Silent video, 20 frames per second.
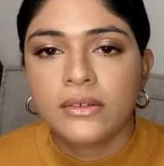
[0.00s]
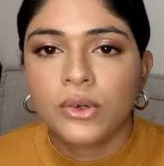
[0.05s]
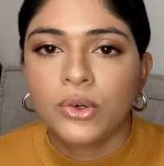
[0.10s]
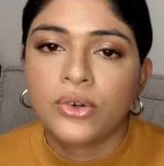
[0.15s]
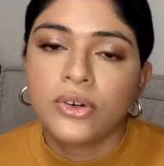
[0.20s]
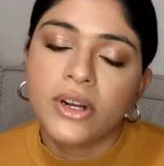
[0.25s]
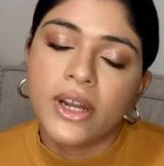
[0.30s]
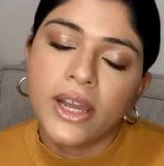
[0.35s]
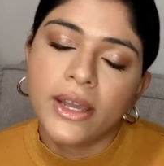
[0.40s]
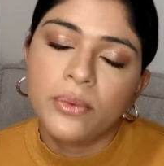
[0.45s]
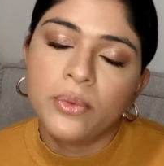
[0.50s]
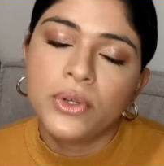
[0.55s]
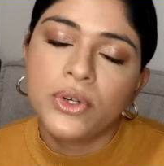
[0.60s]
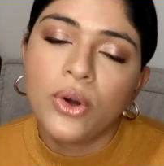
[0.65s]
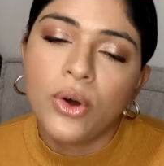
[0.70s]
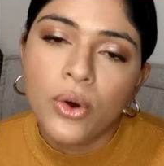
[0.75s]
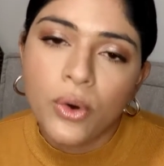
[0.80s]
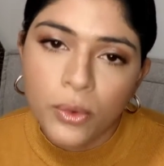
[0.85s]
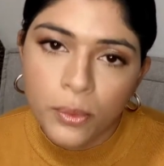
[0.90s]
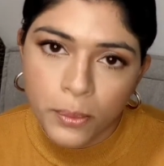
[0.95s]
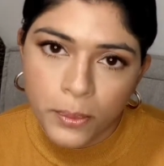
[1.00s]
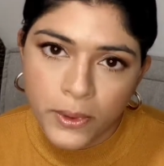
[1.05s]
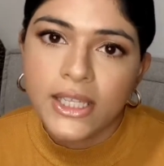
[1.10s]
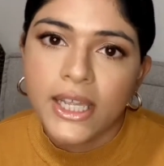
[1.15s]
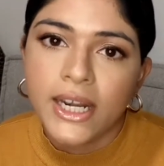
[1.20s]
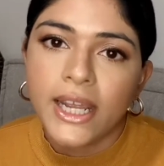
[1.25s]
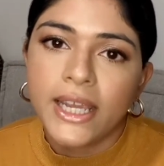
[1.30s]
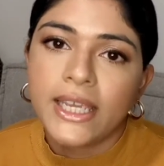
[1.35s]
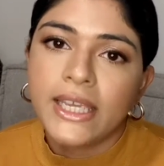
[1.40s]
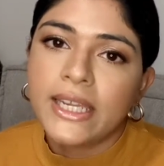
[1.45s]
or I would hope
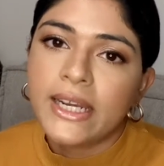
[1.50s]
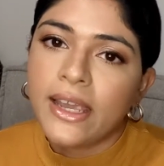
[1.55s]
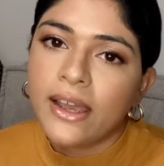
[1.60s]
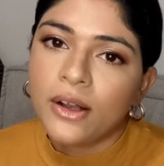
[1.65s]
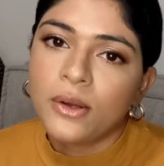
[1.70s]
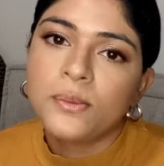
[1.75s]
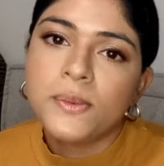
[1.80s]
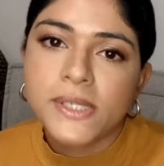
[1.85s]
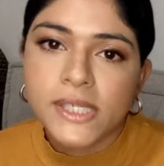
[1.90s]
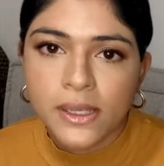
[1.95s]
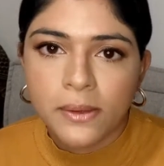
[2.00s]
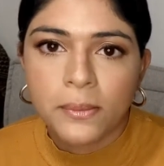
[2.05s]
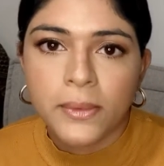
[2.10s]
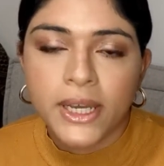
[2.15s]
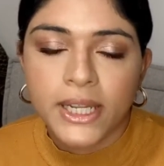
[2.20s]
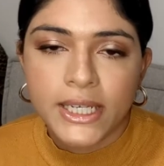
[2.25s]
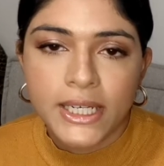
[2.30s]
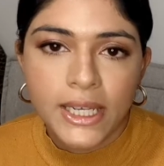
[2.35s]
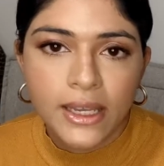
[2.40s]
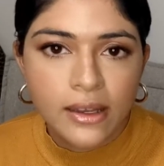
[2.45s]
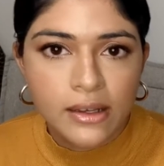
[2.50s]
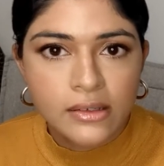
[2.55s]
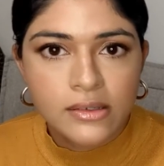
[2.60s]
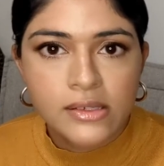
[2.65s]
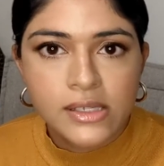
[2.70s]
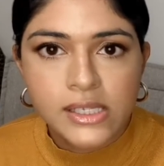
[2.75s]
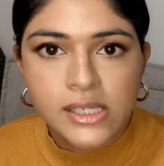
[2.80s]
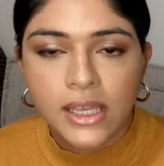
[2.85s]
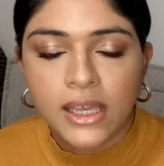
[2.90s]
that I can help somebody else